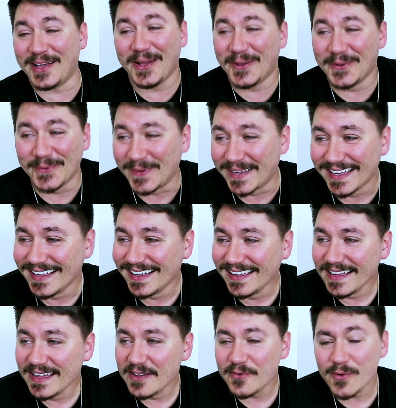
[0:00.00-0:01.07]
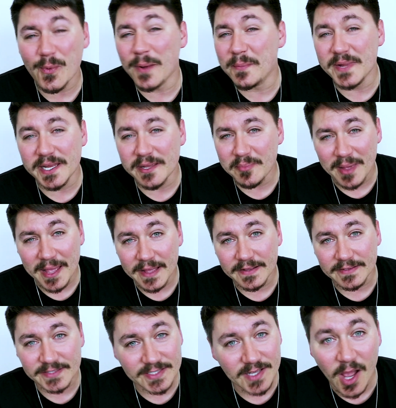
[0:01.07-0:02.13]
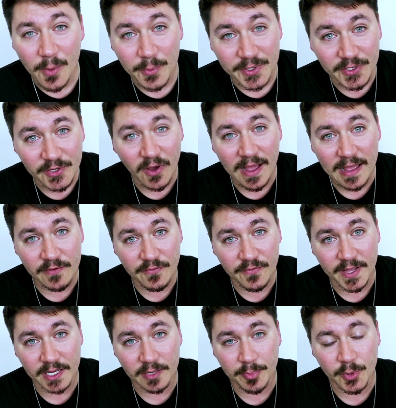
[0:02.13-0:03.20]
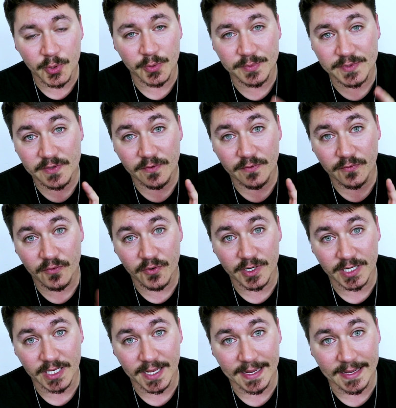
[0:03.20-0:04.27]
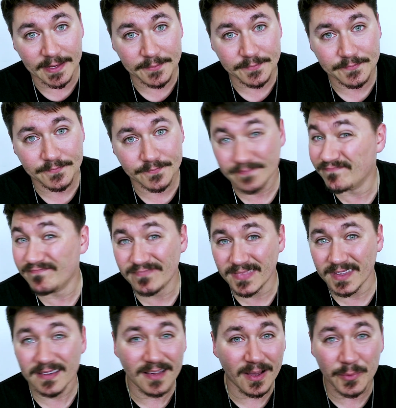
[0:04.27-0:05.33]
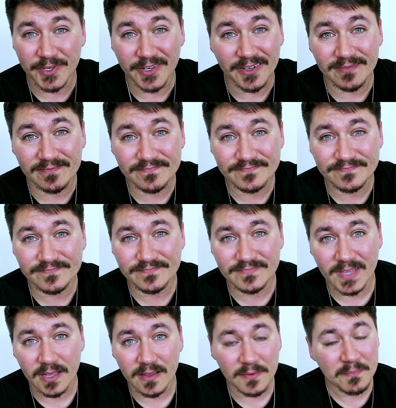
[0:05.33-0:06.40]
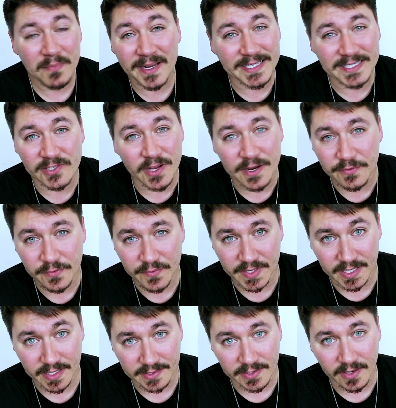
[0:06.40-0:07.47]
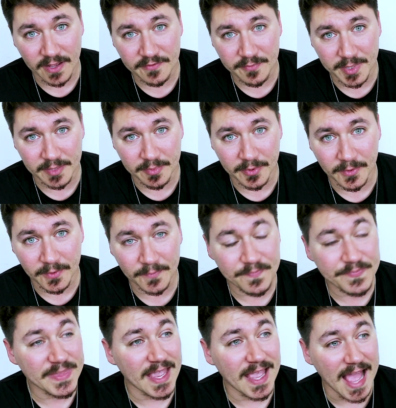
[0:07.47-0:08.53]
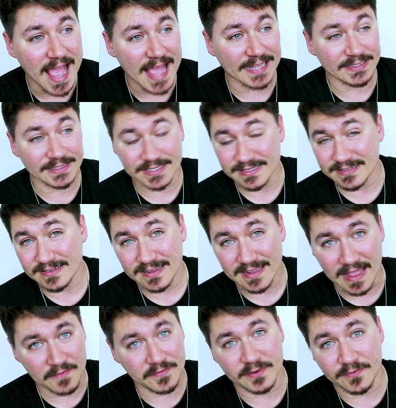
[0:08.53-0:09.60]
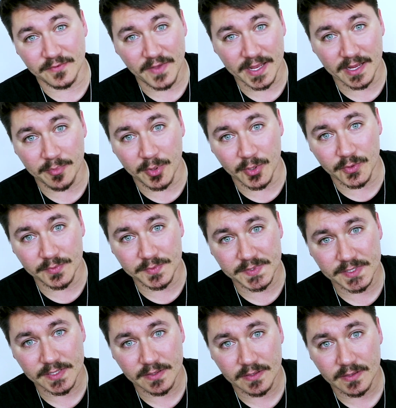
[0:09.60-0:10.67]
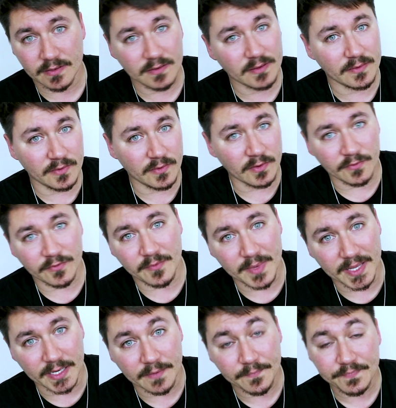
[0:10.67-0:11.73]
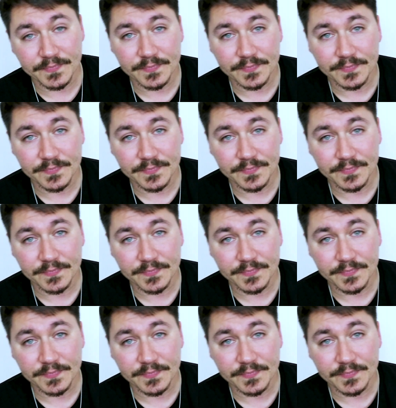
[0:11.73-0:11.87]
No. For £1 million, I would not have fake boobs for a year. I wouldn't. Money's not everything in life, people, and having fake boobs, not for me.